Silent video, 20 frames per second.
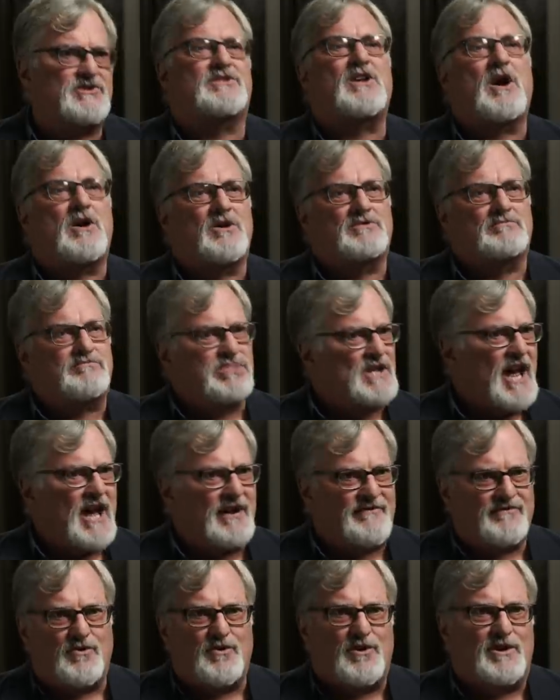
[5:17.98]
stone
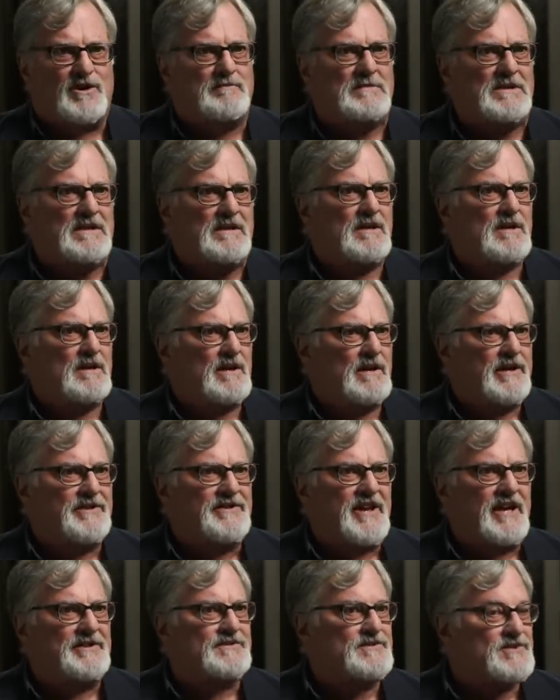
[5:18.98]
platform
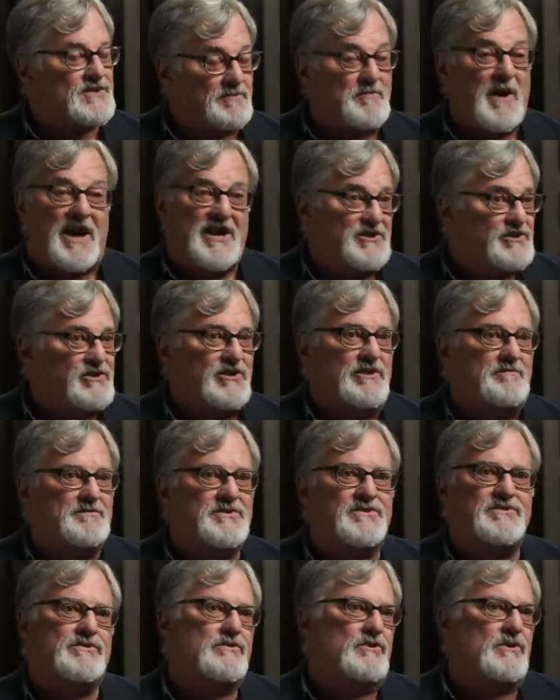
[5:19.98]
that
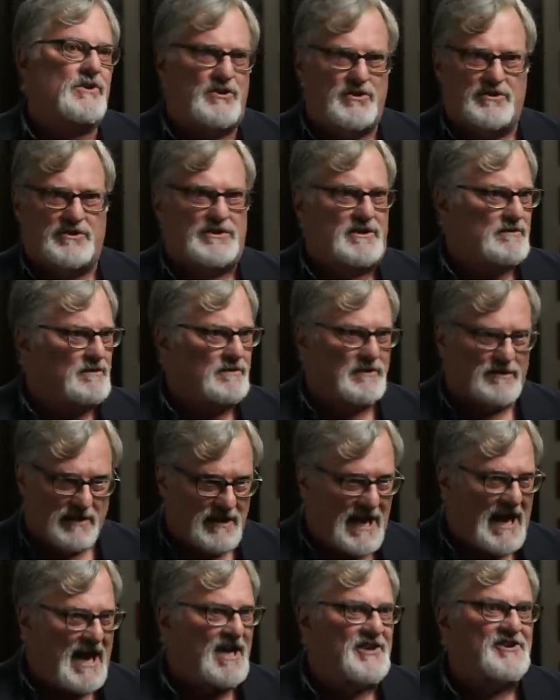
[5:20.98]
spaceships could
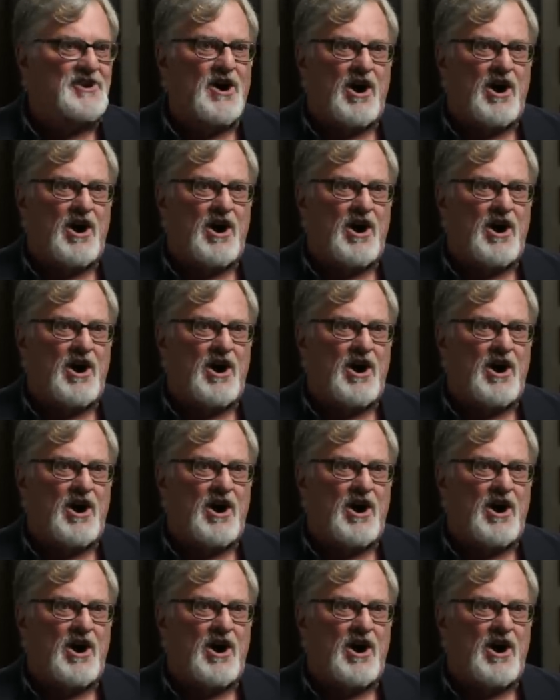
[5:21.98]
land